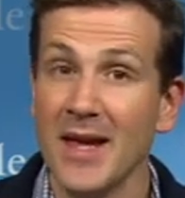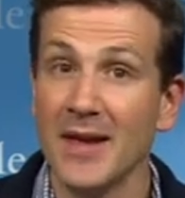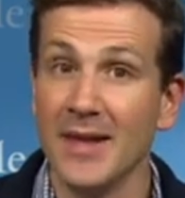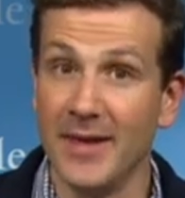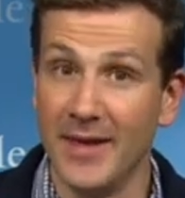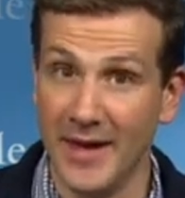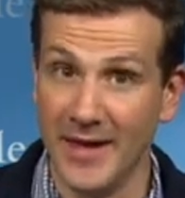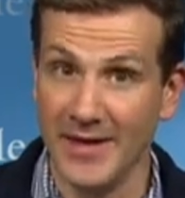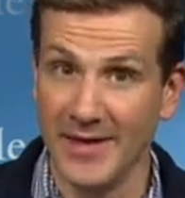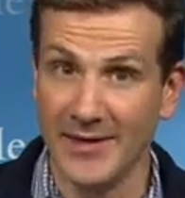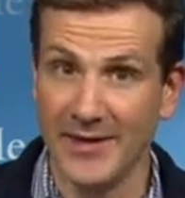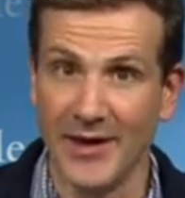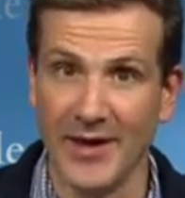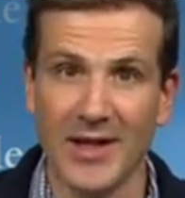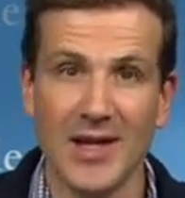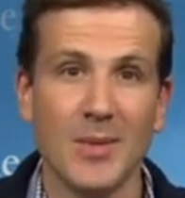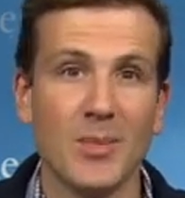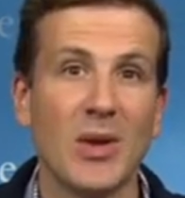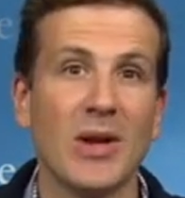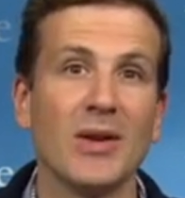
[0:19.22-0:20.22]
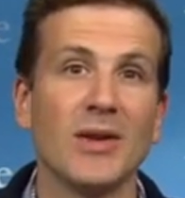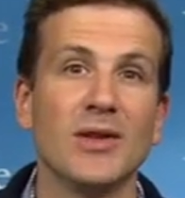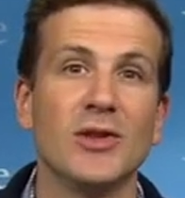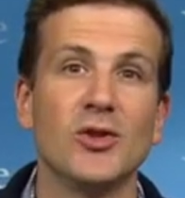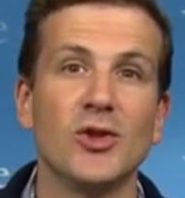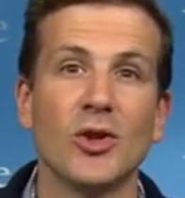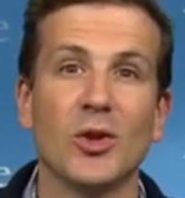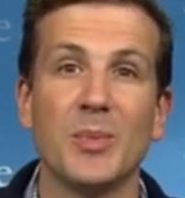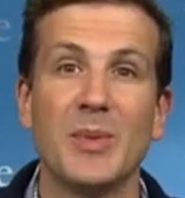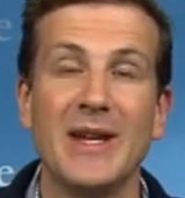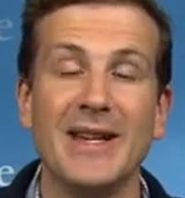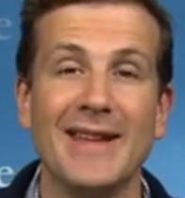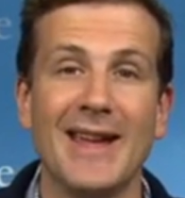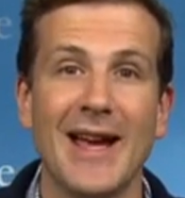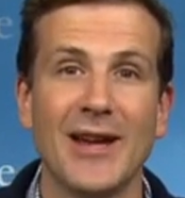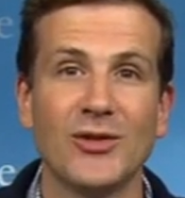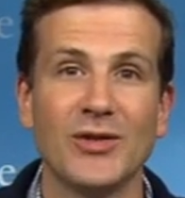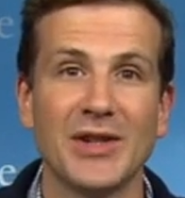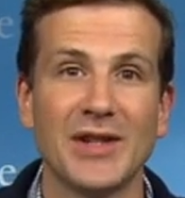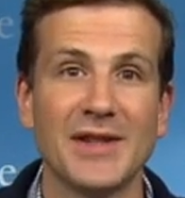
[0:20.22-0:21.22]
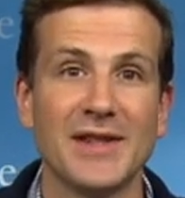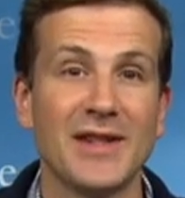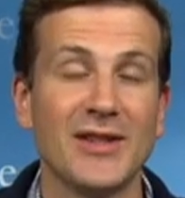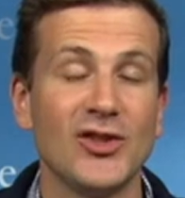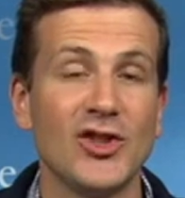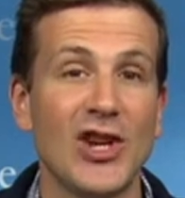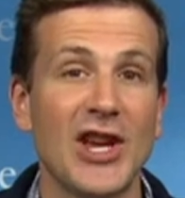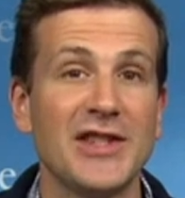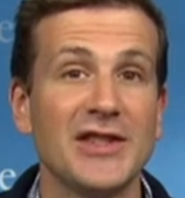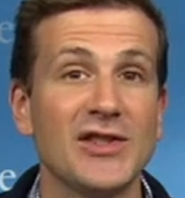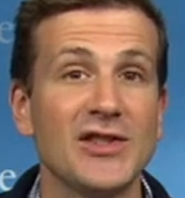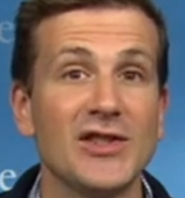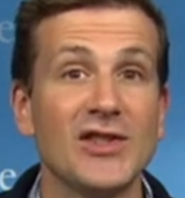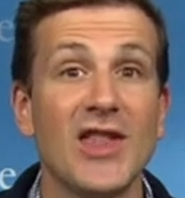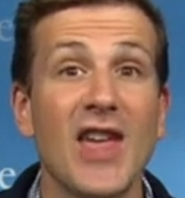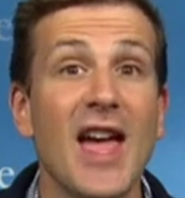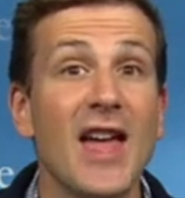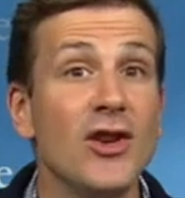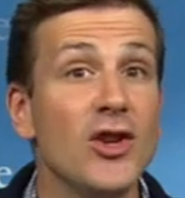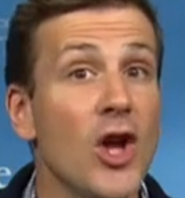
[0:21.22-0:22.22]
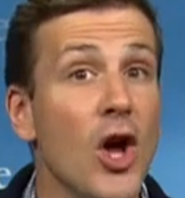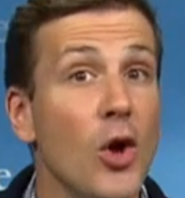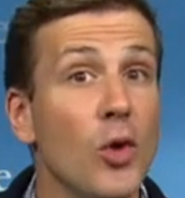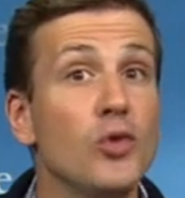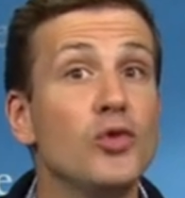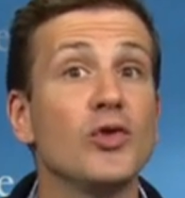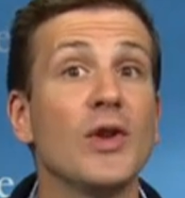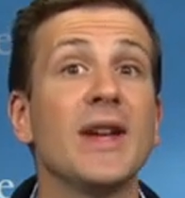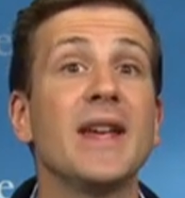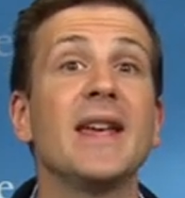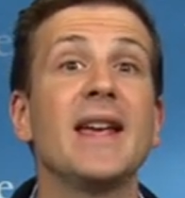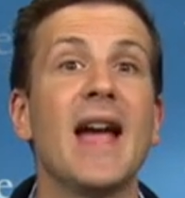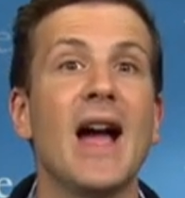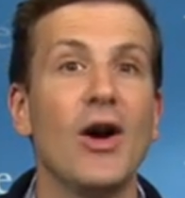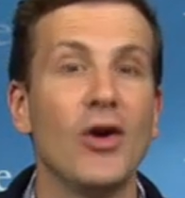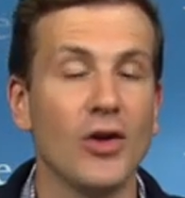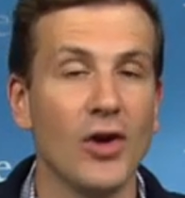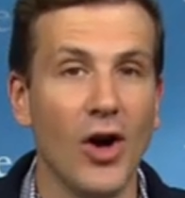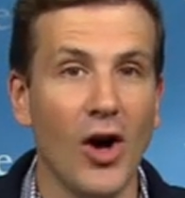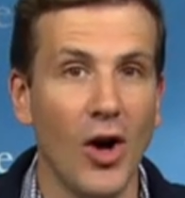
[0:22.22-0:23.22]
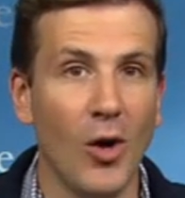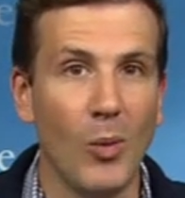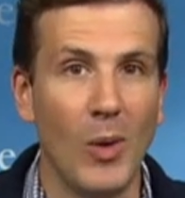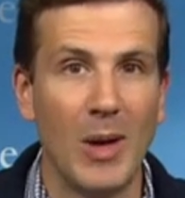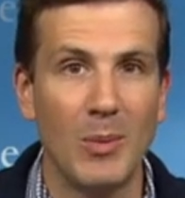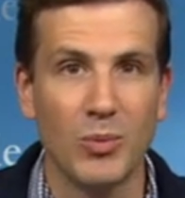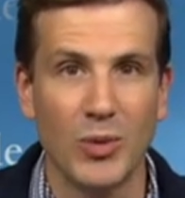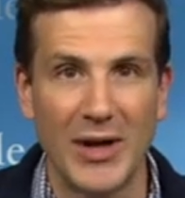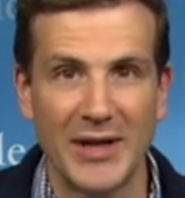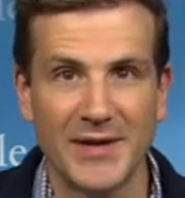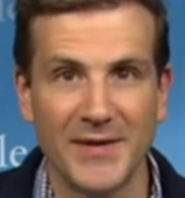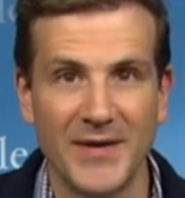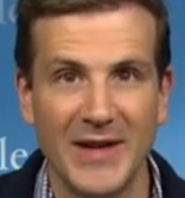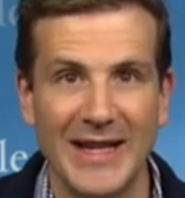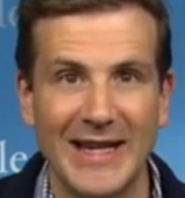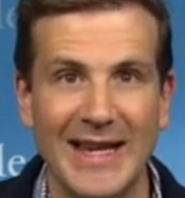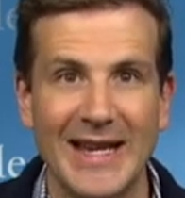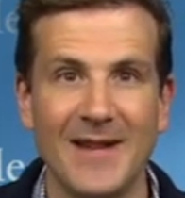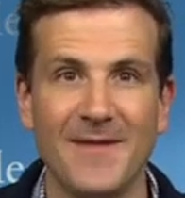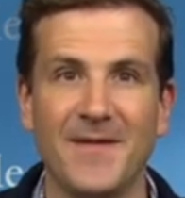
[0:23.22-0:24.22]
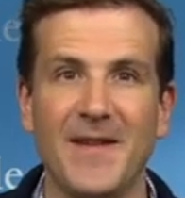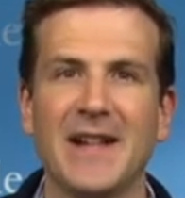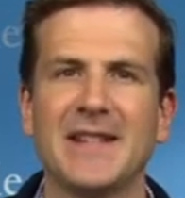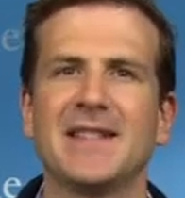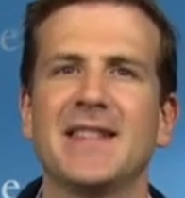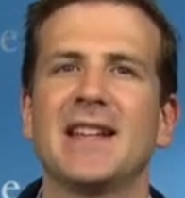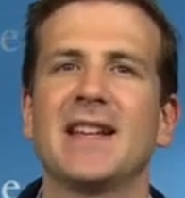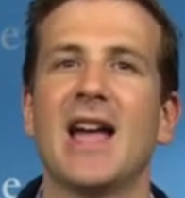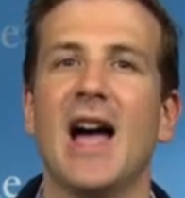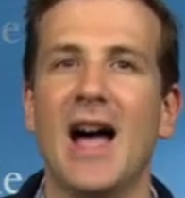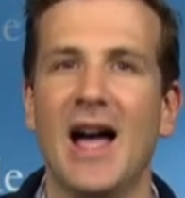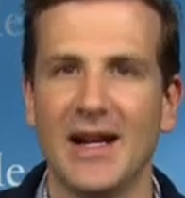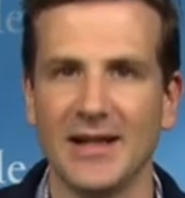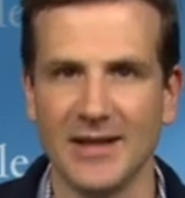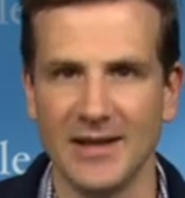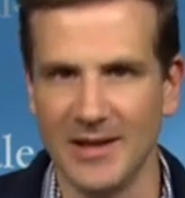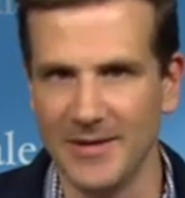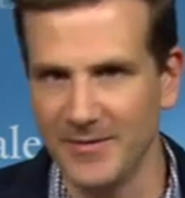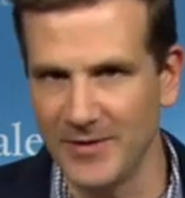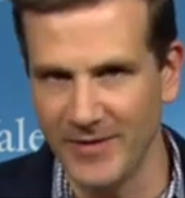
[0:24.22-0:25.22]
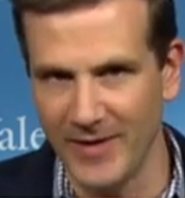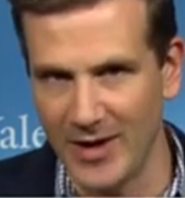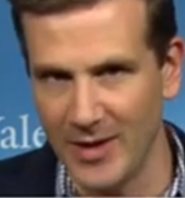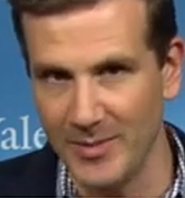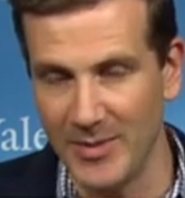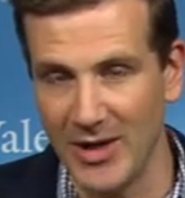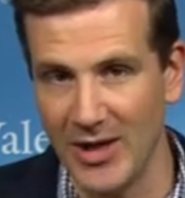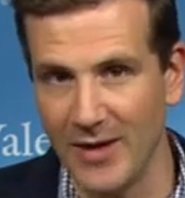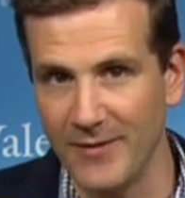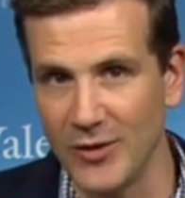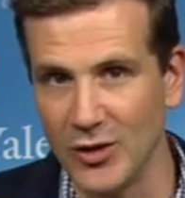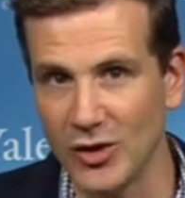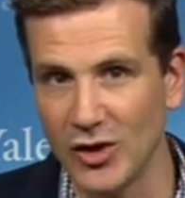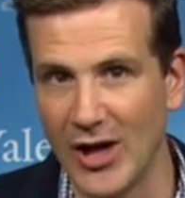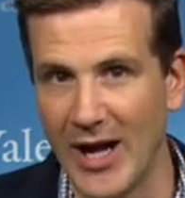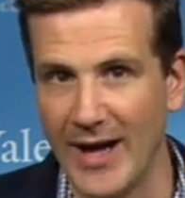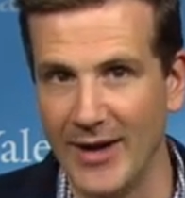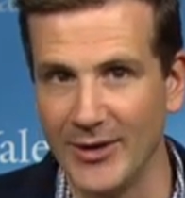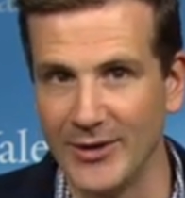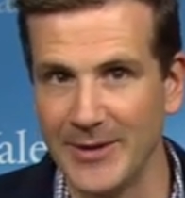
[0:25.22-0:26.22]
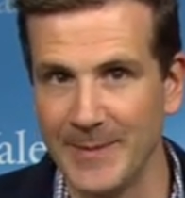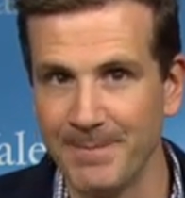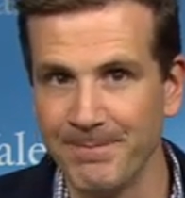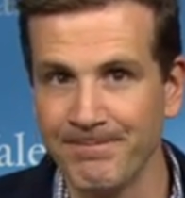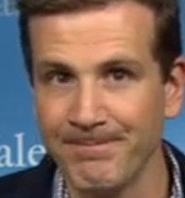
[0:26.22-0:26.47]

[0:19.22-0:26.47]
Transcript: This study, appearing in the journal Pediatrics, suggests that no, drinking alcohol while breastfeeding can affect the cognitive development of your child.